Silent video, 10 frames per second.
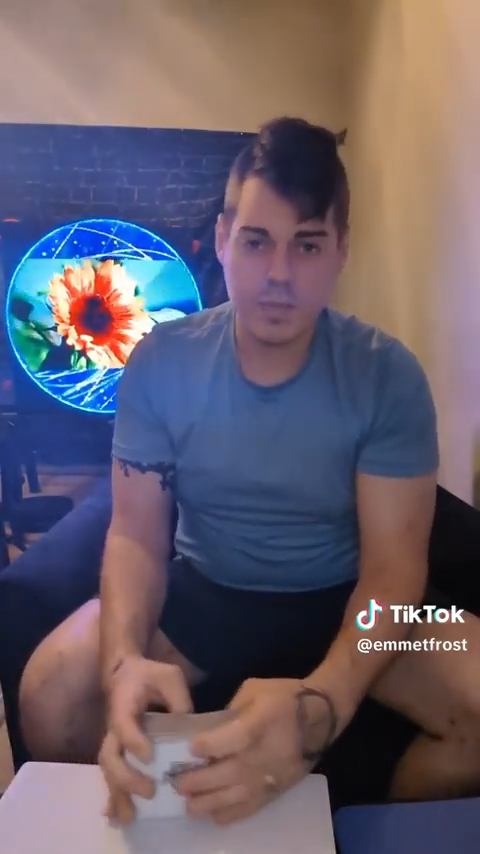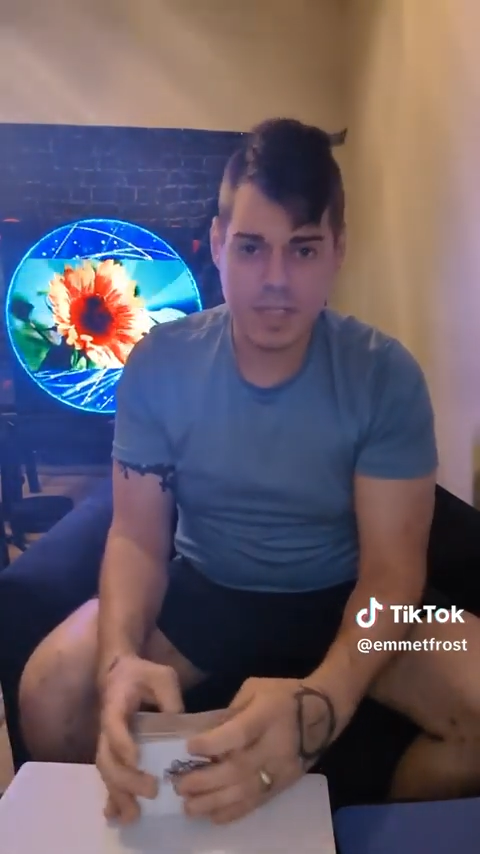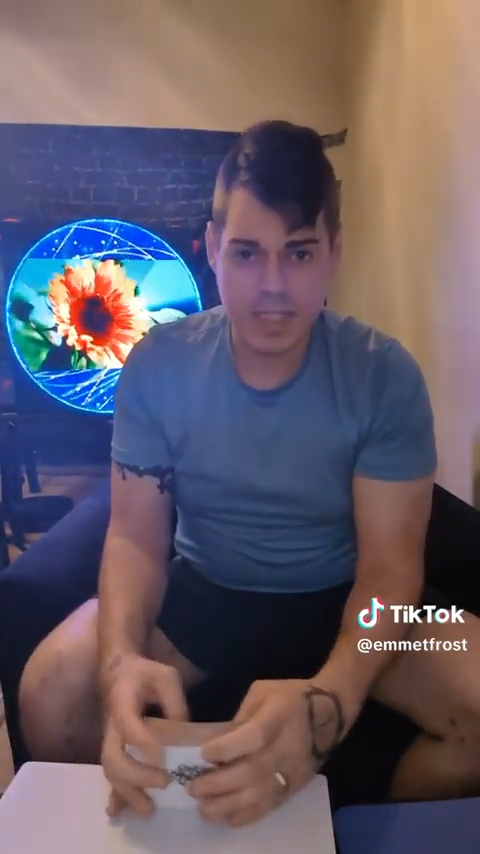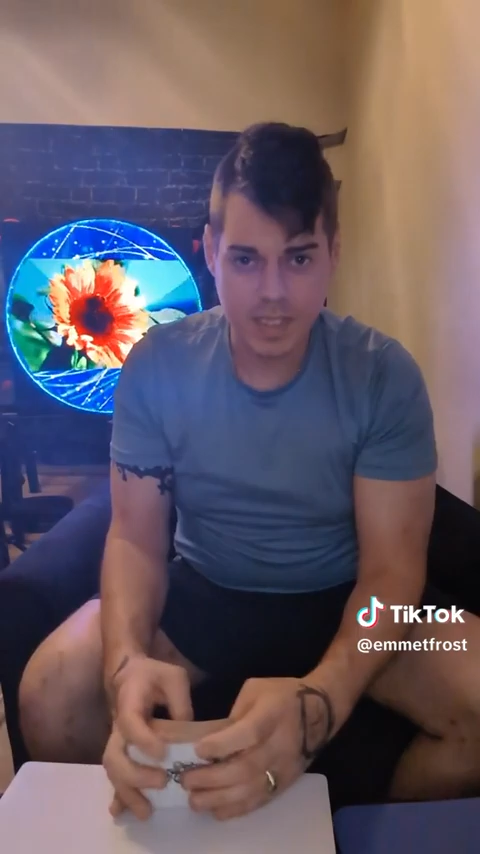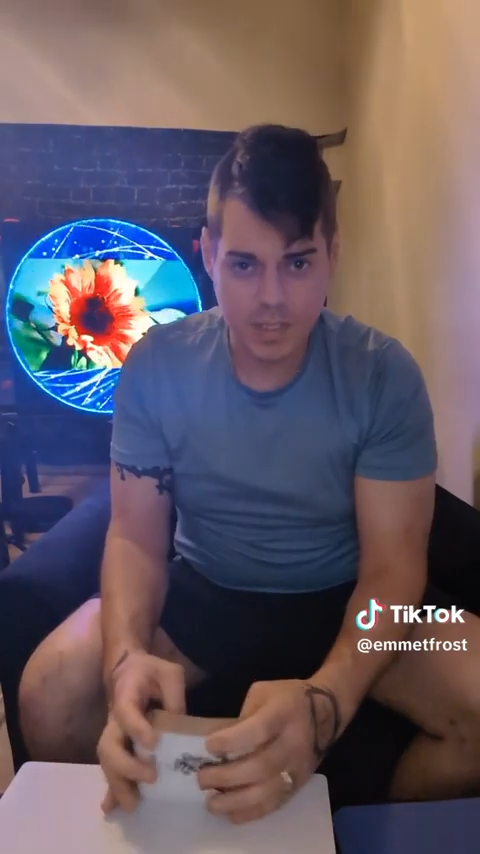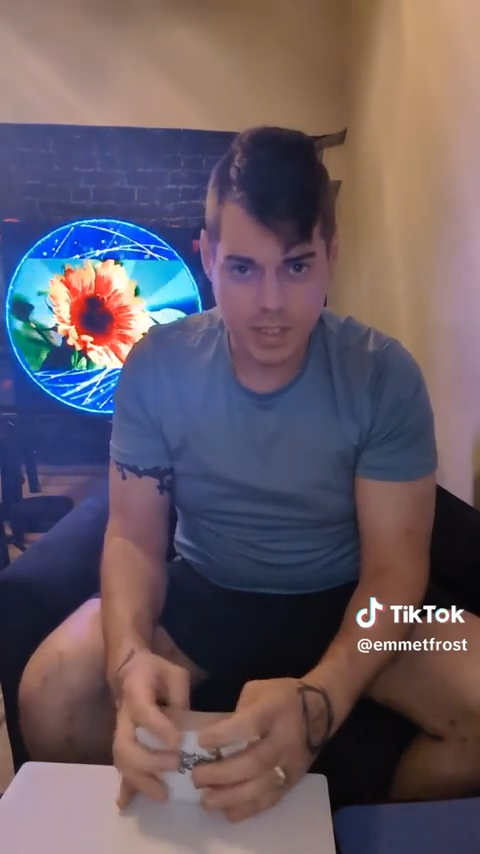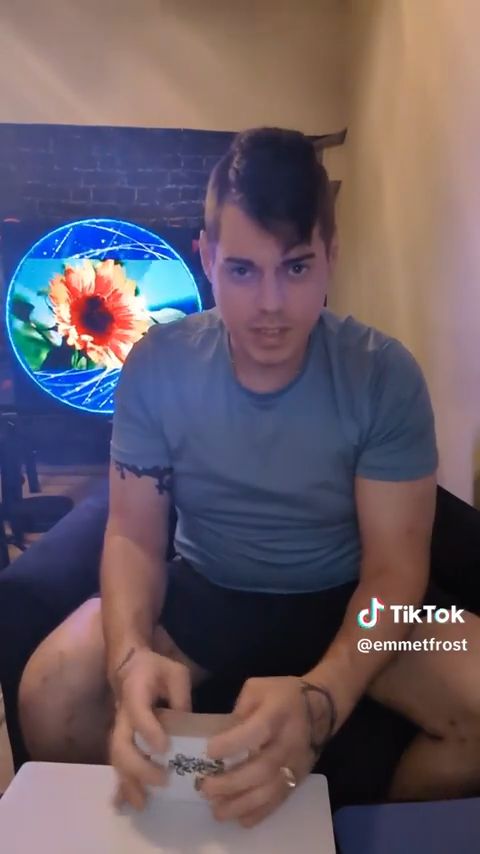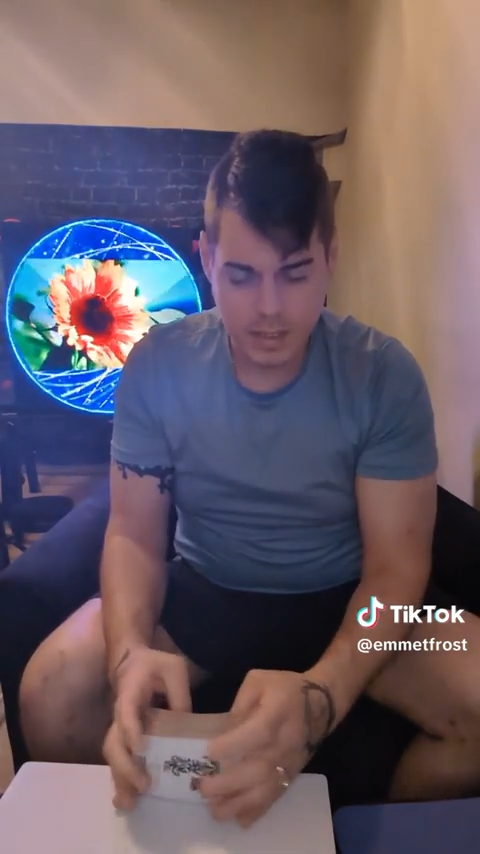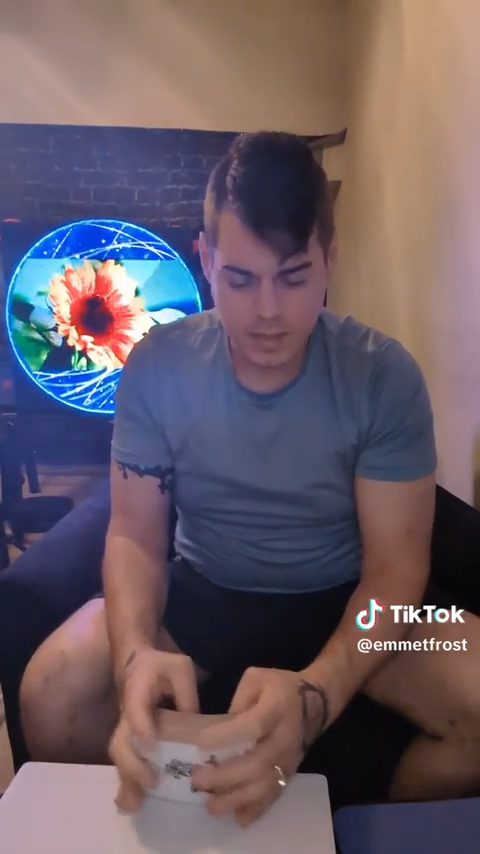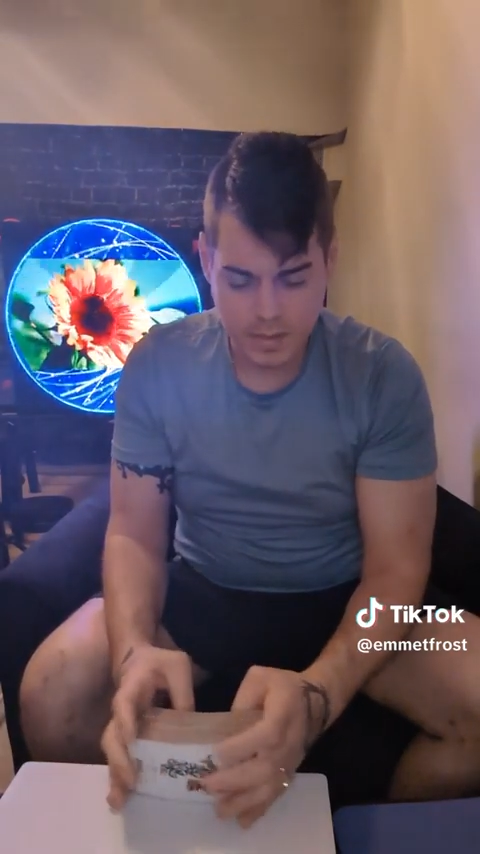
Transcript: to teach